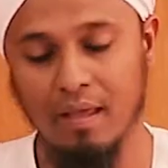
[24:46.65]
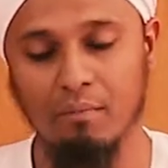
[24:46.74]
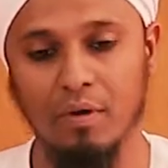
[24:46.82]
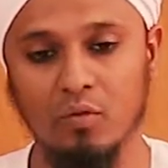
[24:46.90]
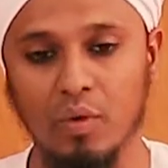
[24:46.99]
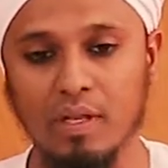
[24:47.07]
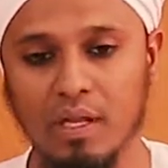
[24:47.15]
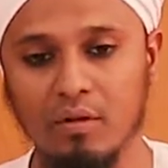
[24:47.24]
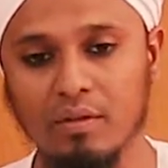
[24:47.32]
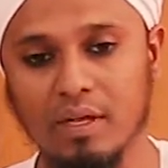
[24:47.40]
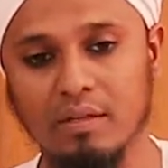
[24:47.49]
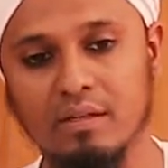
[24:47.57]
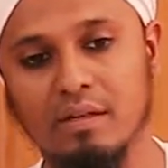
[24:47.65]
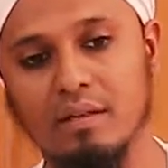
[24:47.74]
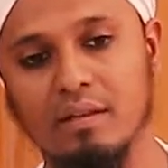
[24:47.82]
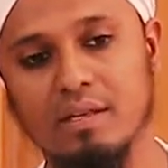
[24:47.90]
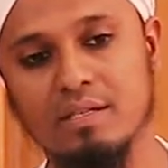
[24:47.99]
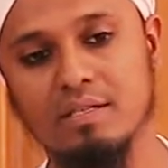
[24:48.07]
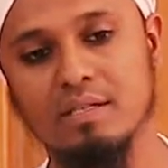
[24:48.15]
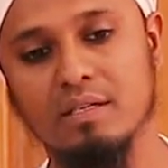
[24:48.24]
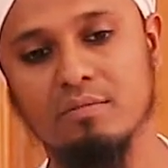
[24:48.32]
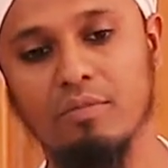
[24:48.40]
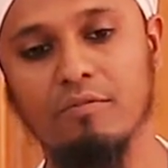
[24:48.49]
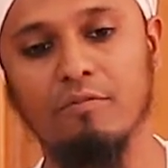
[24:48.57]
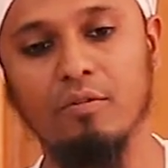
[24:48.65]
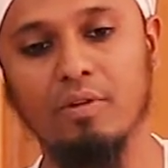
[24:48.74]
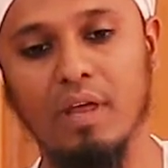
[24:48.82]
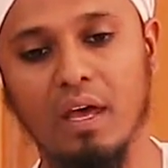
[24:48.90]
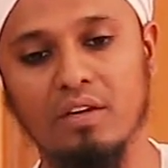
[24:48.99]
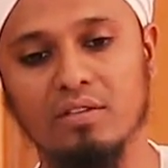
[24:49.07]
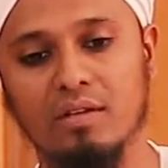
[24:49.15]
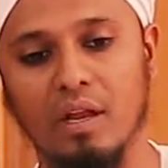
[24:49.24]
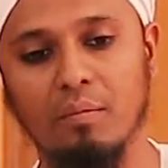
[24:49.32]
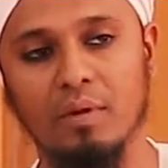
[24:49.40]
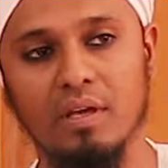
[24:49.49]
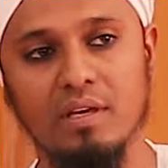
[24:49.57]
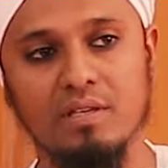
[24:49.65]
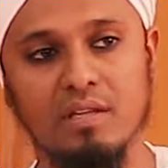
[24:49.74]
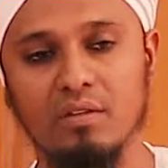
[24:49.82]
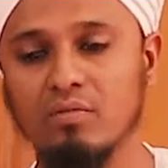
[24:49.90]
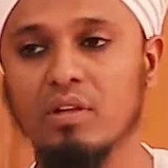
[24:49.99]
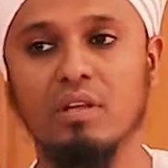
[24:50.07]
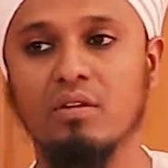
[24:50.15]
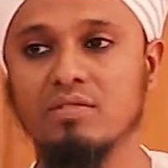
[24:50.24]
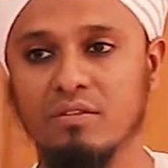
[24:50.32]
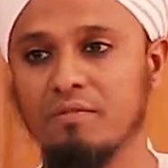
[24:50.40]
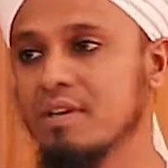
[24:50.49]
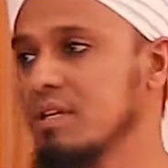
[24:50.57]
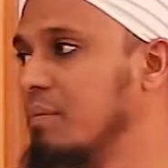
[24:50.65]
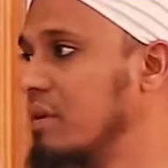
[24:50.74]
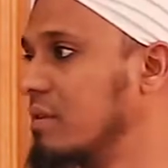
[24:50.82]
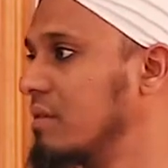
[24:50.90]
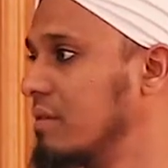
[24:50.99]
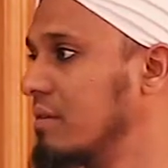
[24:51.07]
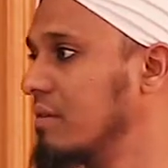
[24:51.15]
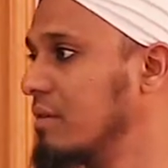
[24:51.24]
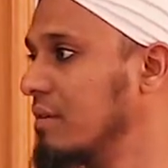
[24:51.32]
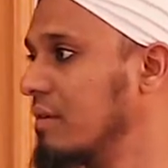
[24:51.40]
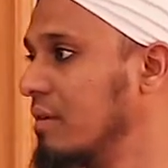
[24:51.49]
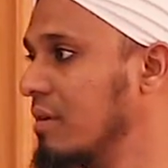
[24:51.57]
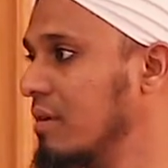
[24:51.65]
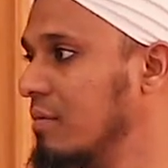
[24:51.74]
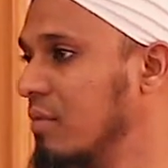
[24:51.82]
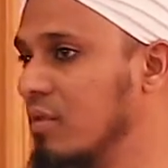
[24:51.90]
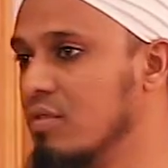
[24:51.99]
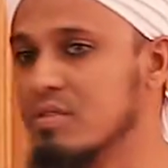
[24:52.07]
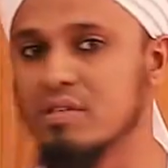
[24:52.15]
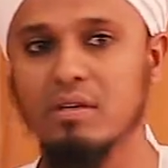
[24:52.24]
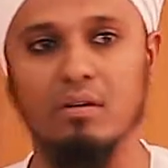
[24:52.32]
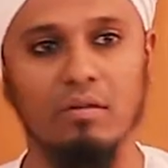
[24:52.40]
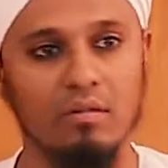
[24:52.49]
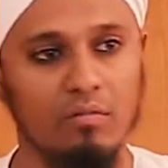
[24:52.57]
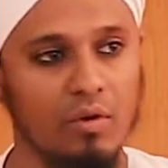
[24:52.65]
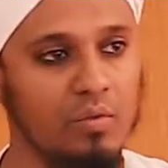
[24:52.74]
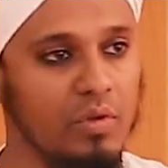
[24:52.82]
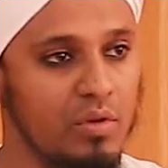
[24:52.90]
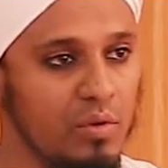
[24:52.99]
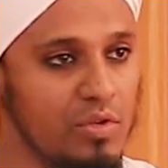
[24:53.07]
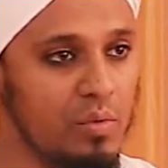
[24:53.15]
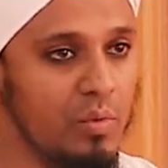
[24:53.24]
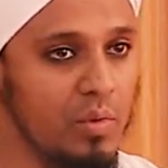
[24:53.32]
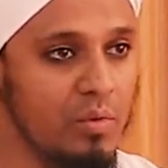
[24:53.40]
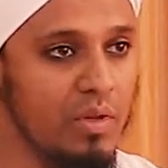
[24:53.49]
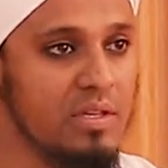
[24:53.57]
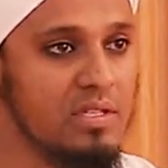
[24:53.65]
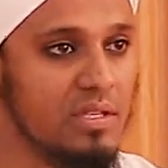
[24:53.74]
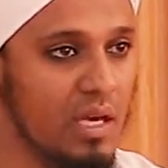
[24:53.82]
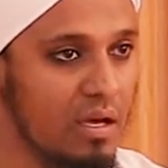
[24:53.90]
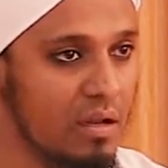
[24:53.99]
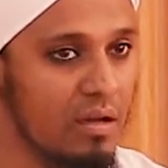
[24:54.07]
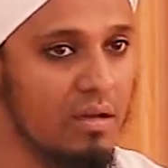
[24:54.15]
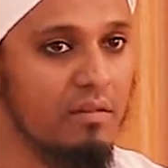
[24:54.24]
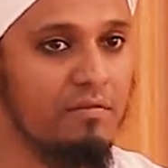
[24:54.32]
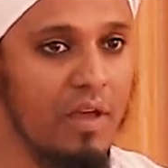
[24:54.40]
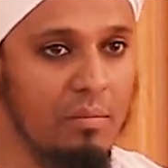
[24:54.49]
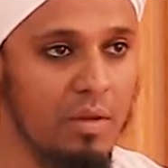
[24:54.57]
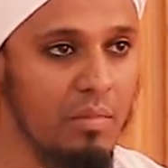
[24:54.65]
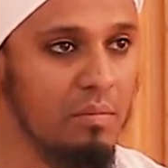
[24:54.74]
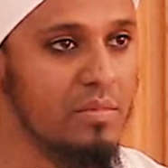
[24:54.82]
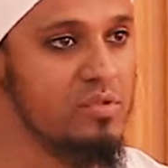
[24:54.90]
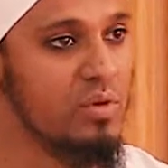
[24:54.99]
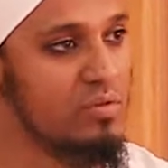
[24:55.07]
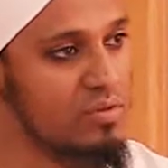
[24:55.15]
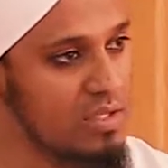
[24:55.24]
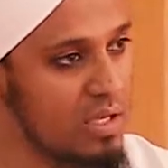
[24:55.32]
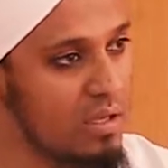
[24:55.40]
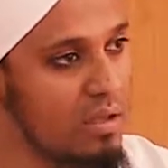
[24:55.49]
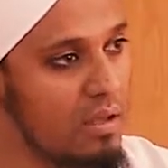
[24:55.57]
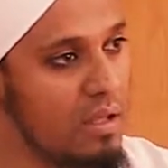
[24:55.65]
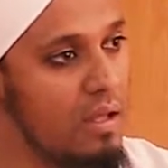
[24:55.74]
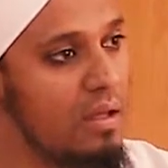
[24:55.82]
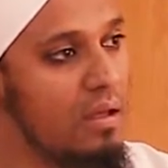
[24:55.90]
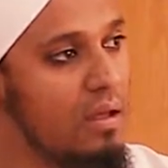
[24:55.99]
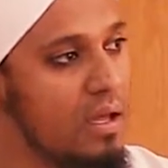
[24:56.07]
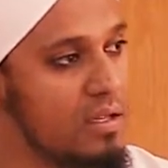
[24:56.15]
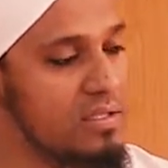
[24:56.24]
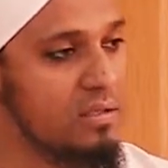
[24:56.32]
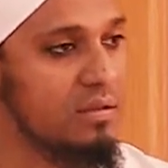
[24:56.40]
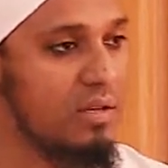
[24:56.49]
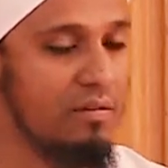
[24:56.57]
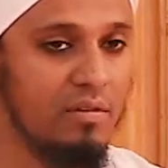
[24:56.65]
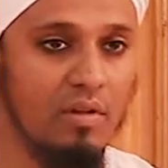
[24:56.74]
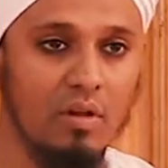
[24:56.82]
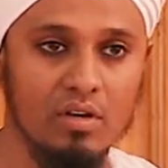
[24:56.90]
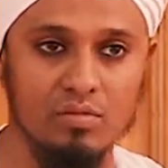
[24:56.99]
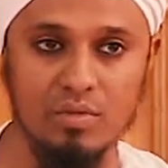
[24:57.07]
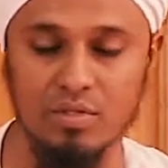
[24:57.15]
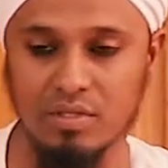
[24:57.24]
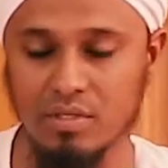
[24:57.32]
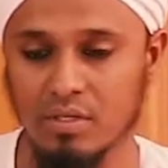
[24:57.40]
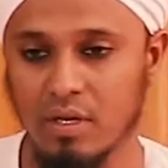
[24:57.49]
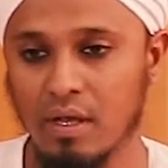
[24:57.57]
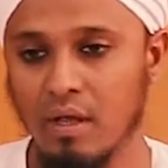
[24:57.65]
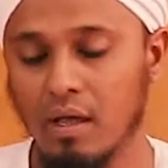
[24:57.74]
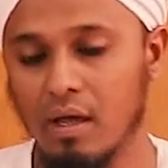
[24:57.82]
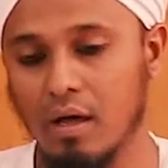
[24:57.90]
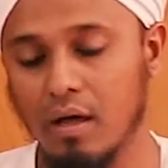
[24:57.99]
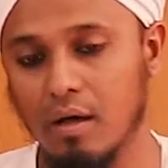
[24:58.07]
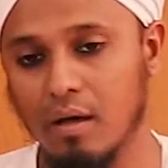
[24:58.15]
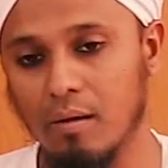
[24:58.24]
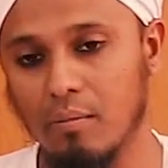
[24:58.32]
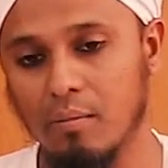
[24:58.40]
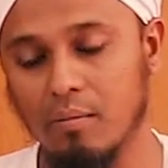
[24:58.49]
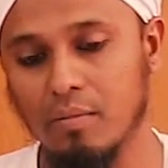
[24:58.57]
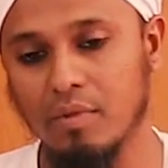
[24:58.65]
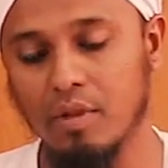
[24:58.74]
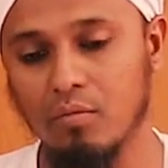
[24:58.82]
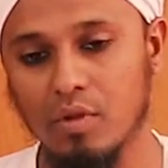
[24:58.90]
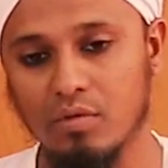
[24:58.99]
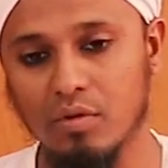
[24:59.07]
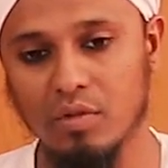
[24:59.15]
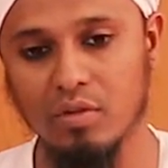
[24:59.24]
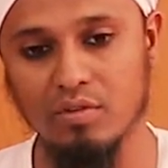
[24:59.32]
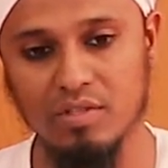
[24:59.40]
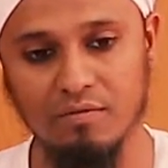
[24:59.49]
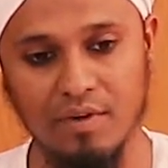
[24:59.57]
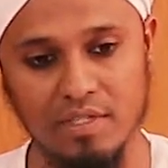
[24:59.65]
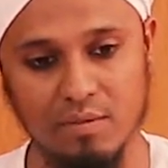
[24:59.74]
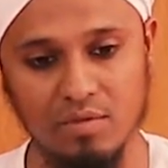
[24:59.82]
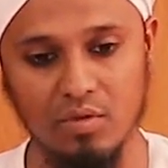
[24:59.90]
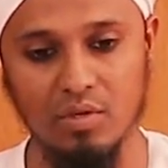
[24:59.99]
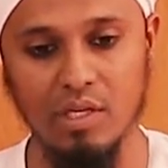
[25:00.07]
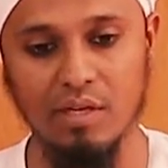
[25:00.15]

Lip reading: But we know that this is before the actual wrapping is, they do not close the face up yet. Because what we do is when we're doing the ziyarah, the family members want to see and still give their last wishes, then we do not close the face up, so you